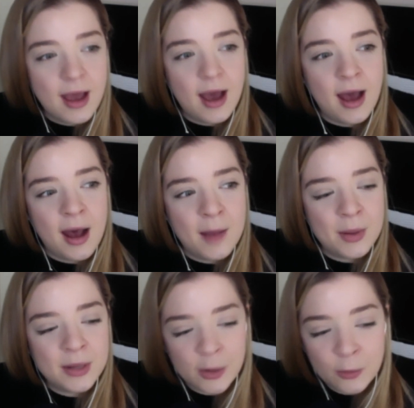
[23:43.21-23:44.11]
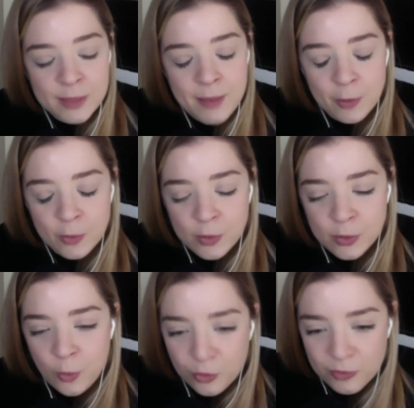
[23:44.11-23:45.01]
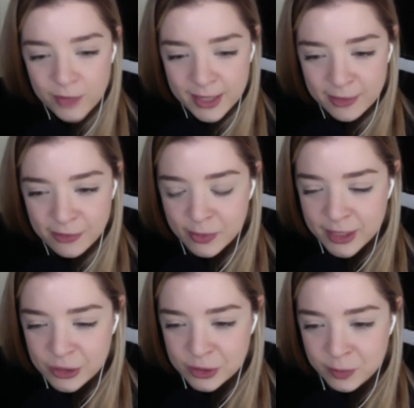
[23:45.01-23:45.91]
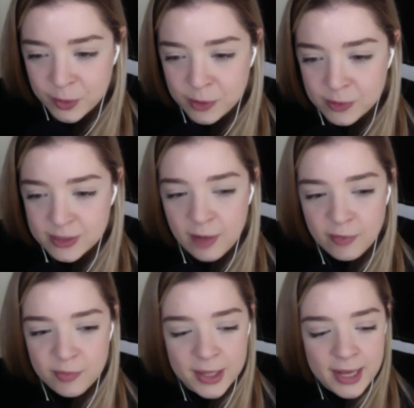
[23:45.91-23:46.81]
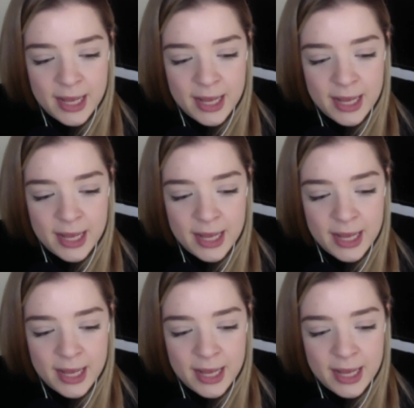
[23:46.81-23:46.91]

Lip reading: not only about cultivating this relationship with yourself, but